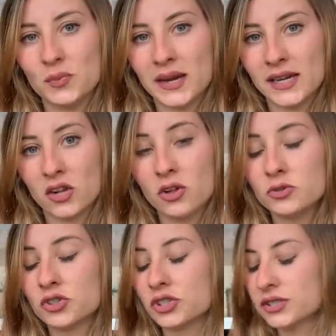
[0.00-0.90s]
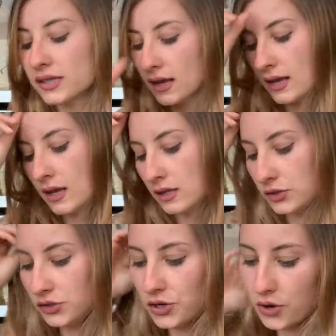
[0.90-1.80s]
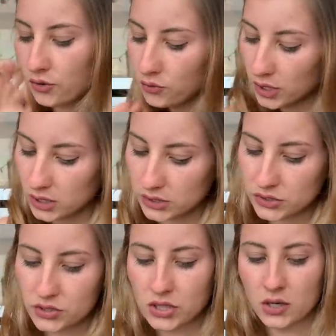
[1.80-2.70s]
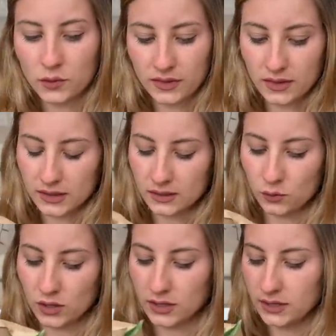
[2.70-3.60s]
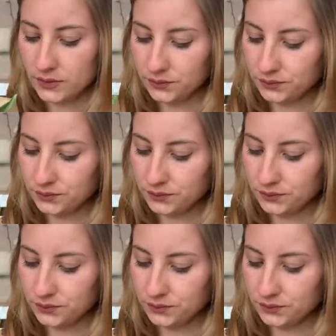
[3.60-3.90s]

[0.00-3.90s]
my enclosures. So we're going to start with this one.